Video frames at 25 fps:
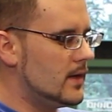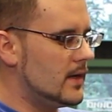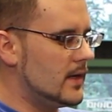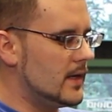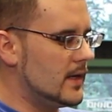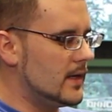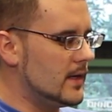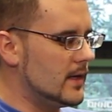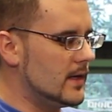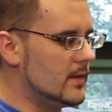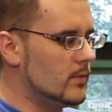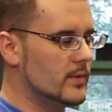
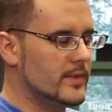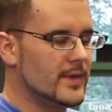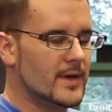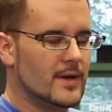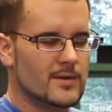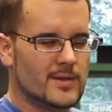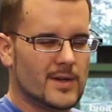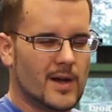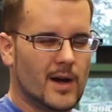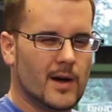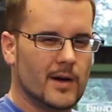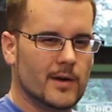and
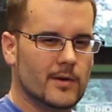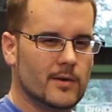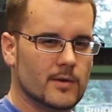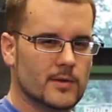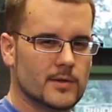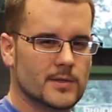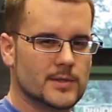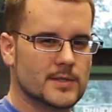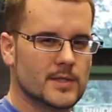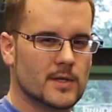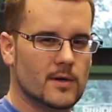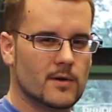without tiring
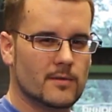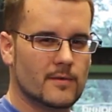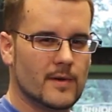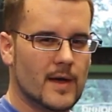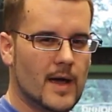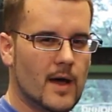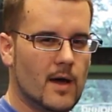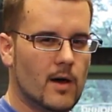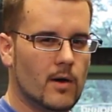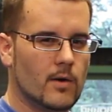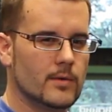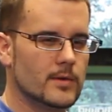yourself
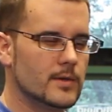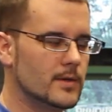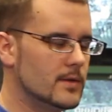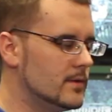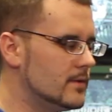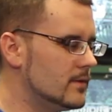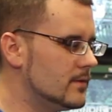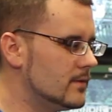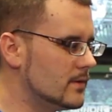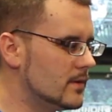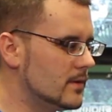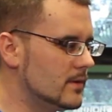out,
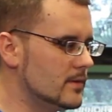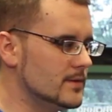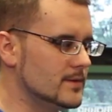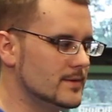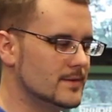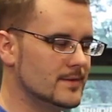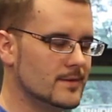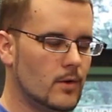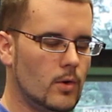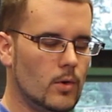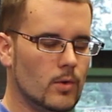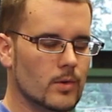
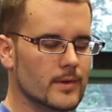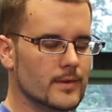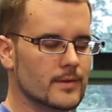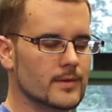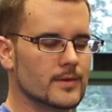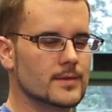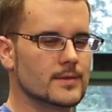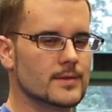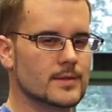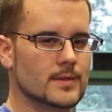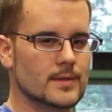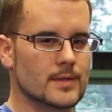because holding
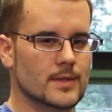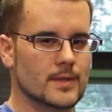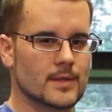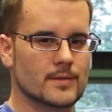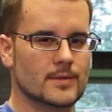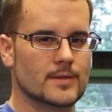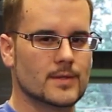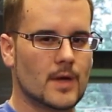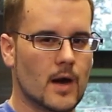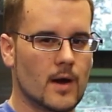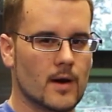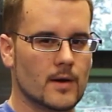this can
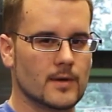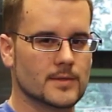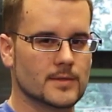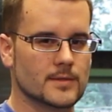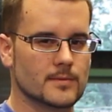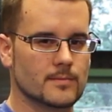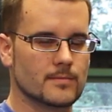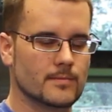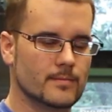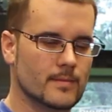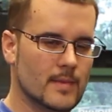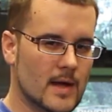get
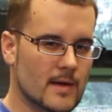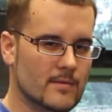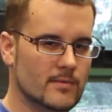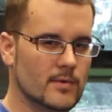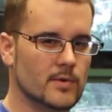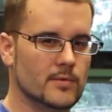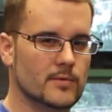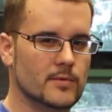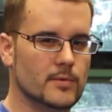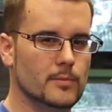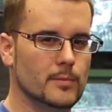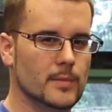tiresome after
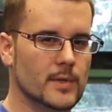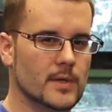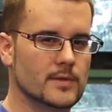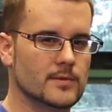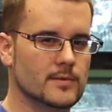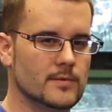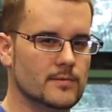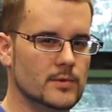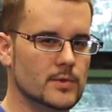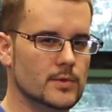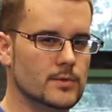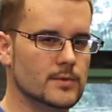a few
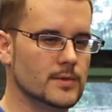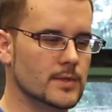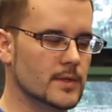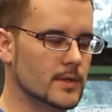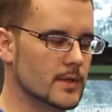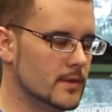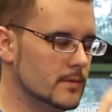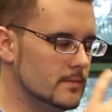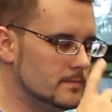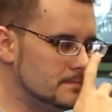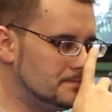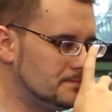minutes of using
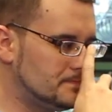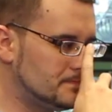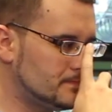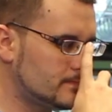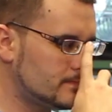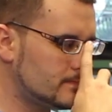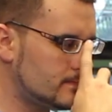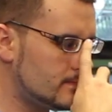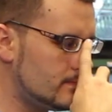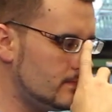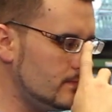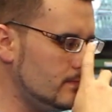it.
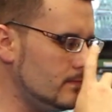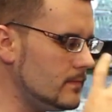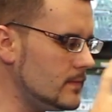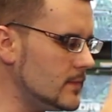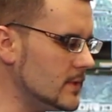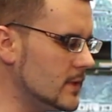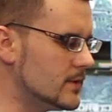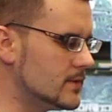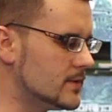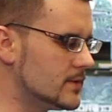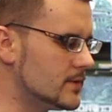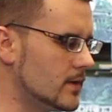
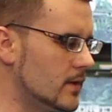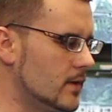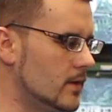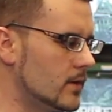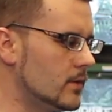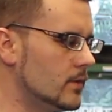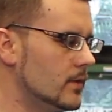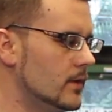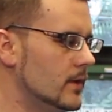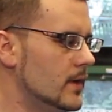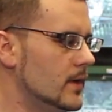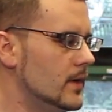
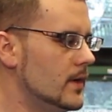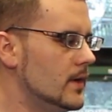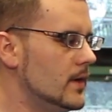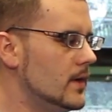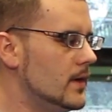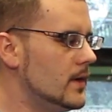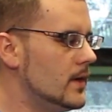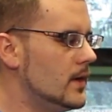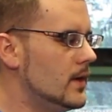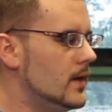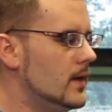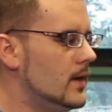So
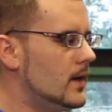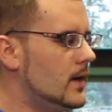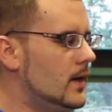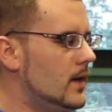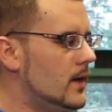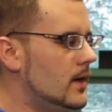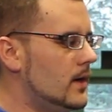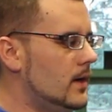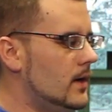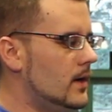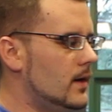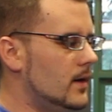
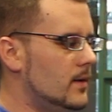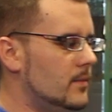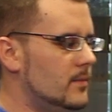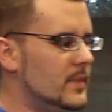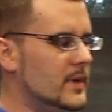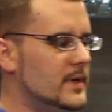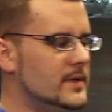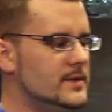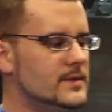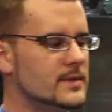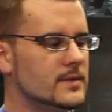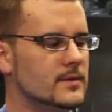
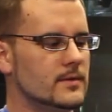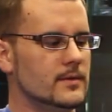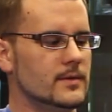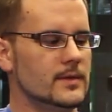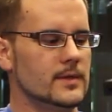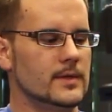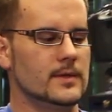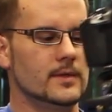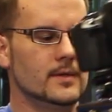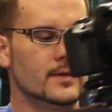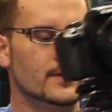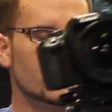
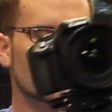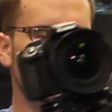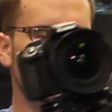basically,